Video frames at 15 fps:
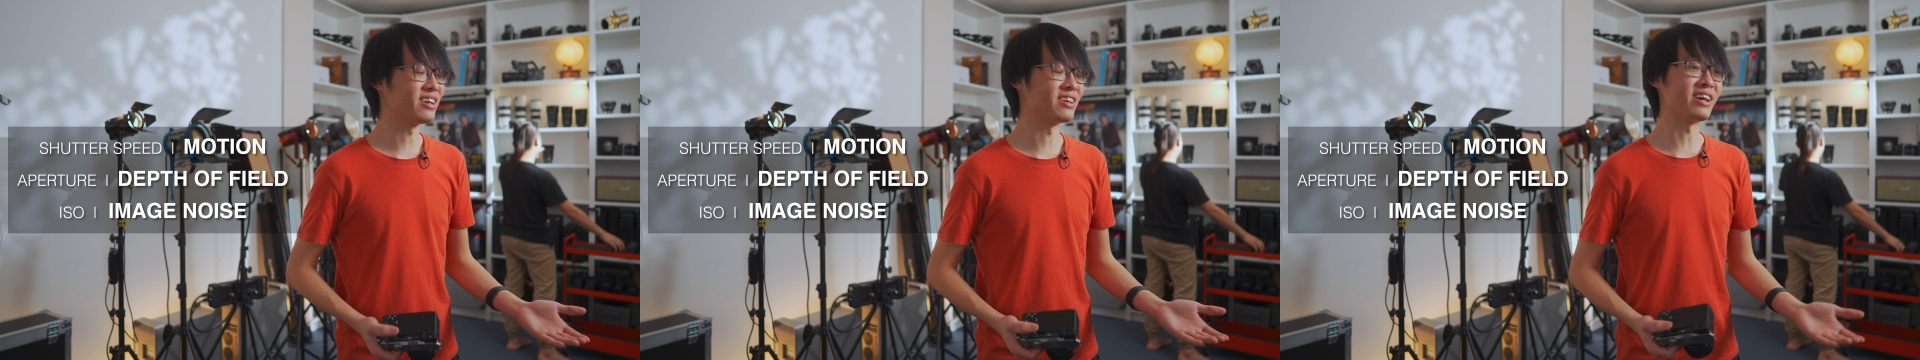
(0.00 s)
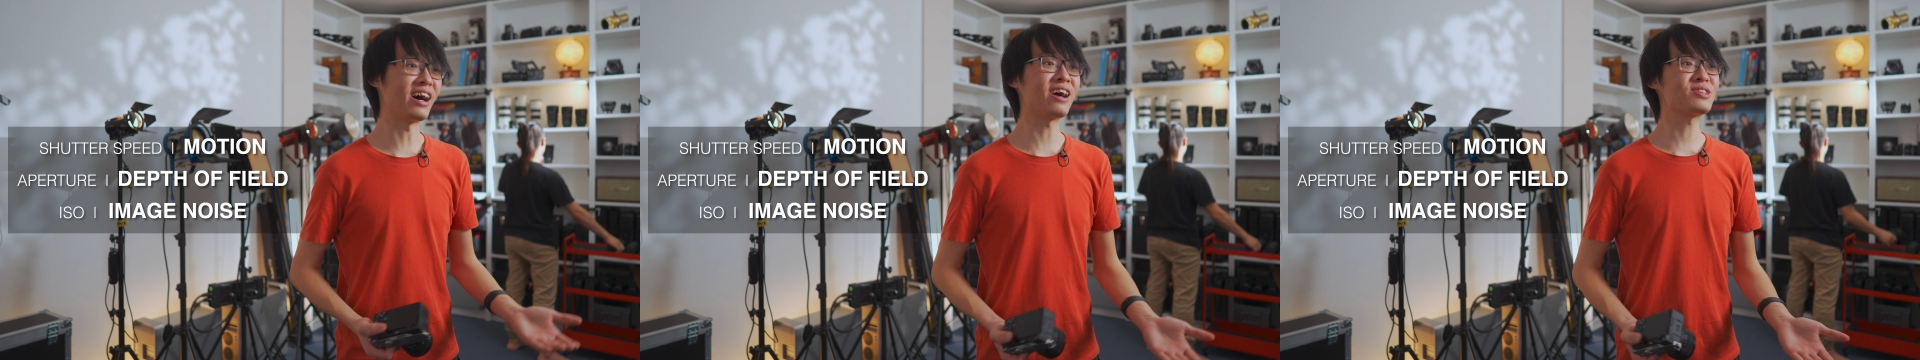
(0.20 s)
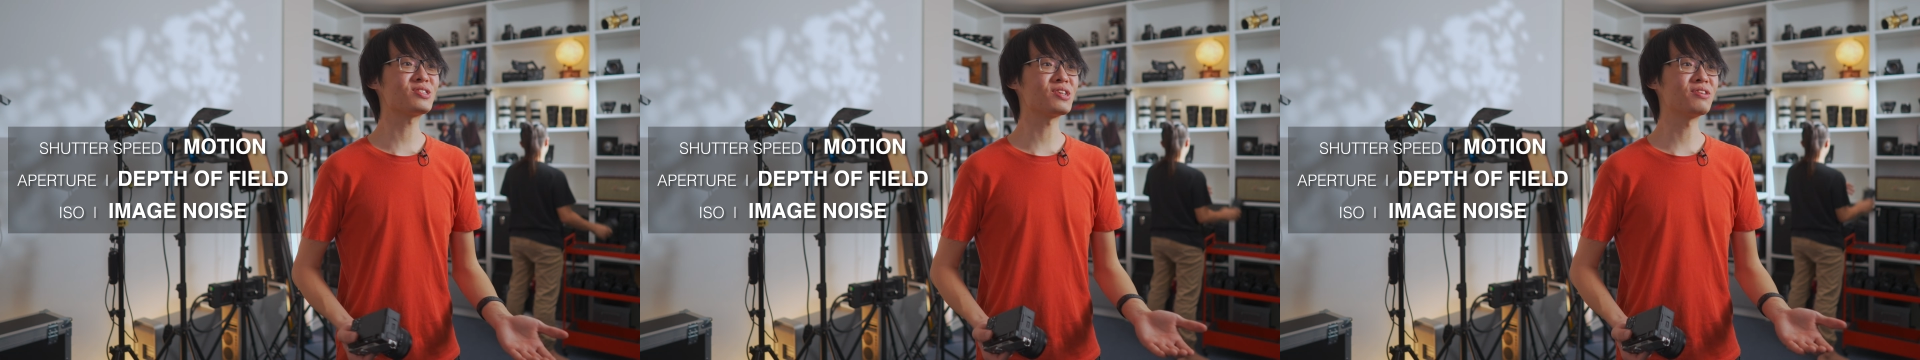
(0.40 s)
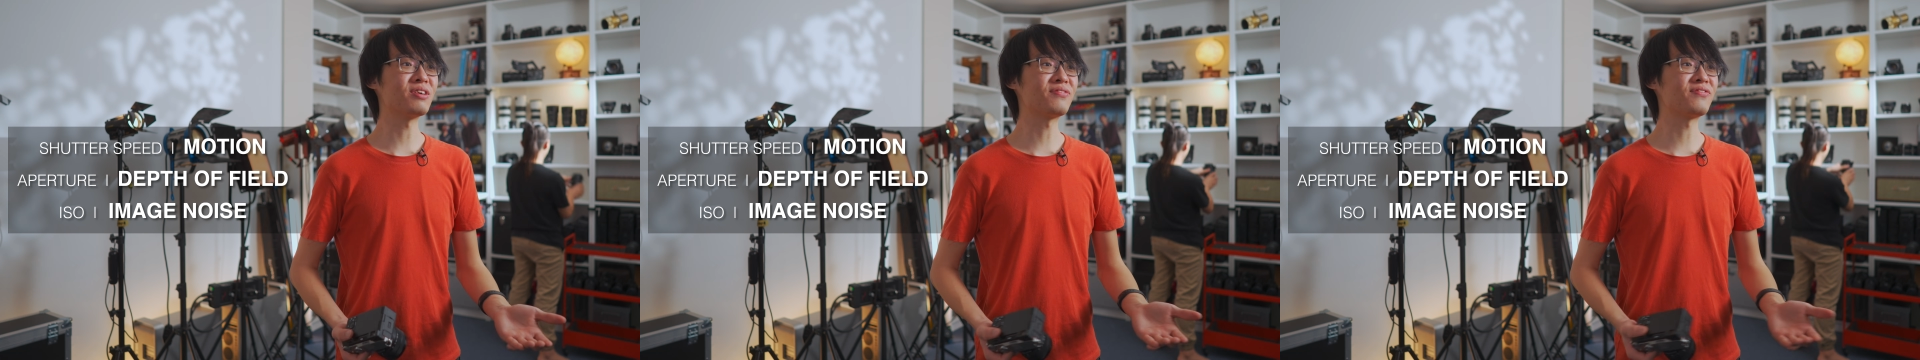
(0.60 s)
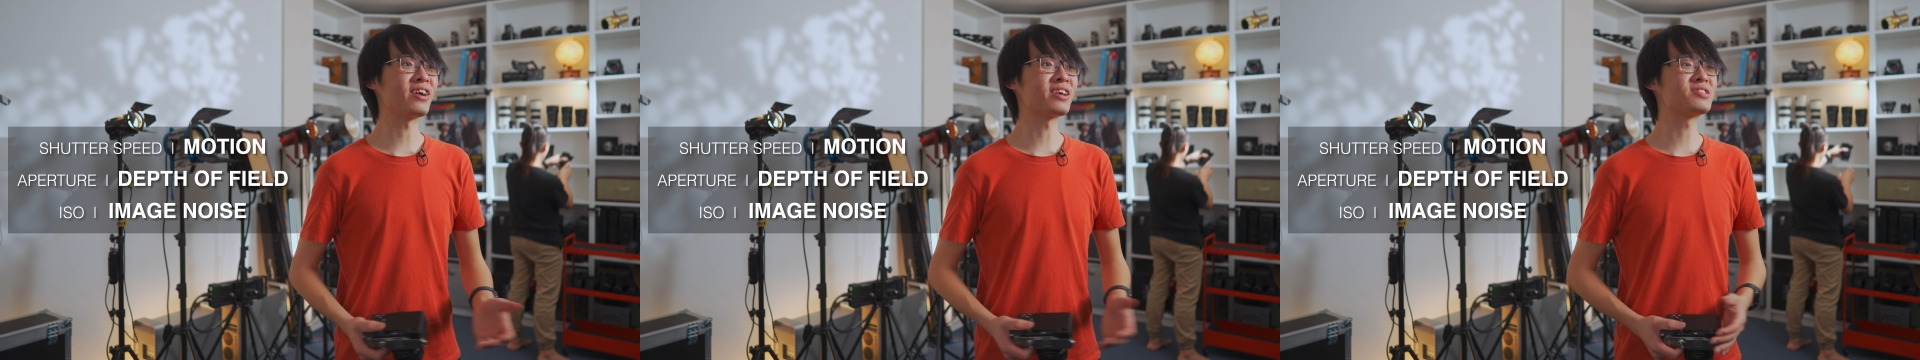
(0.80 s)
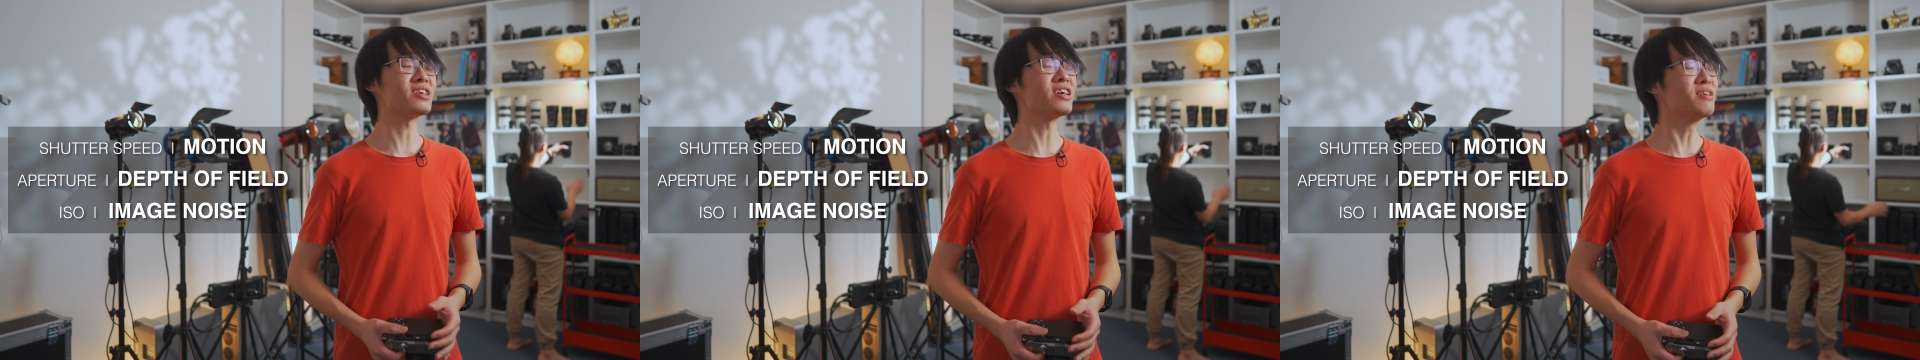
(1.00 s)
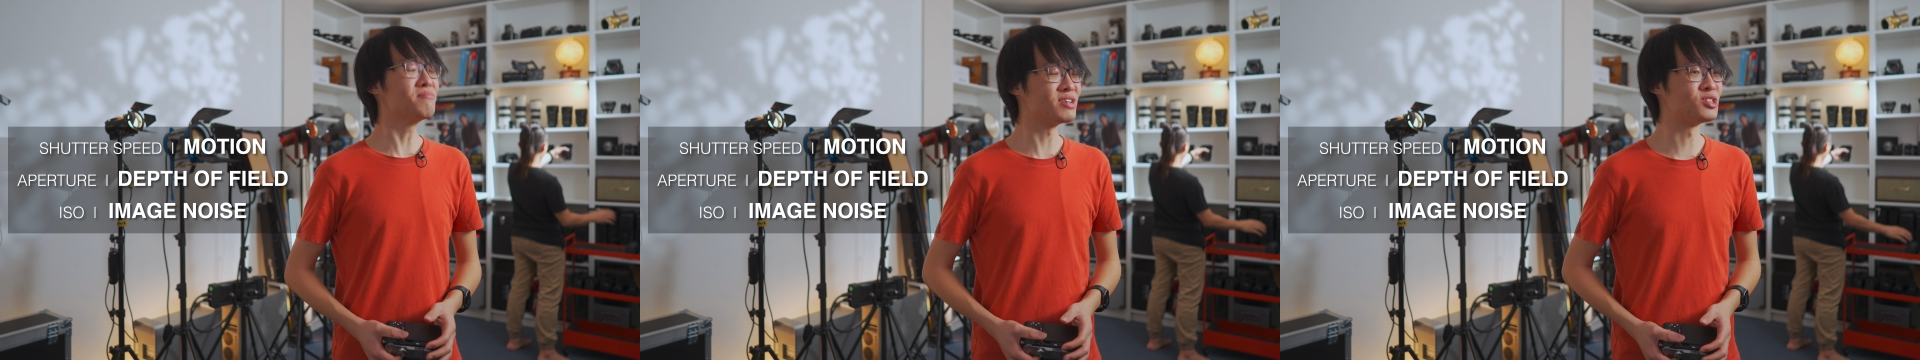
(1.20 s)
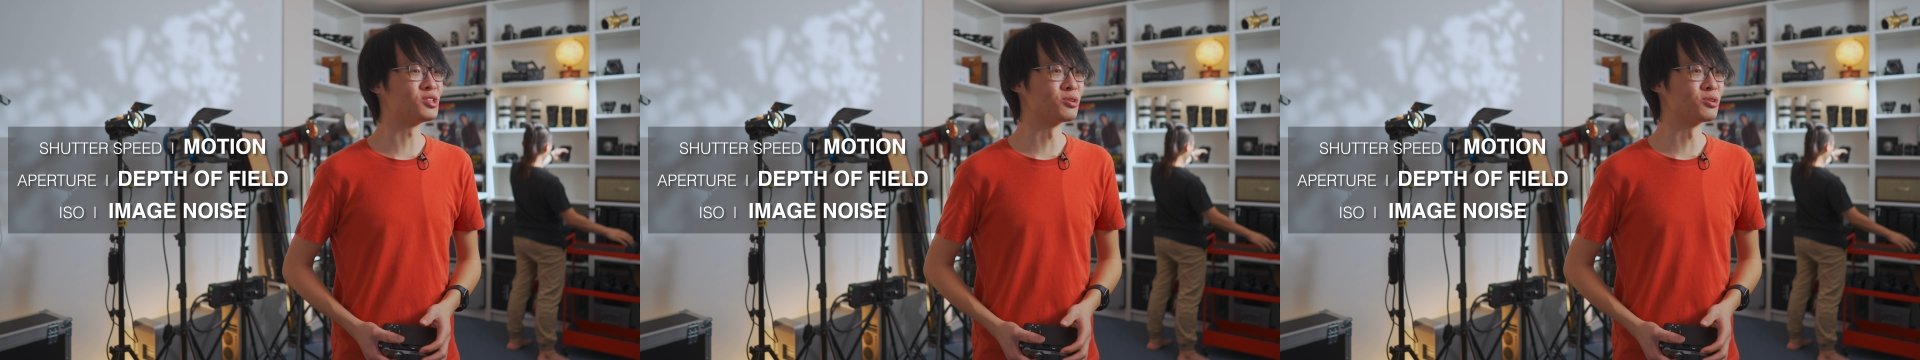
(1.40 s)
and ISO affects image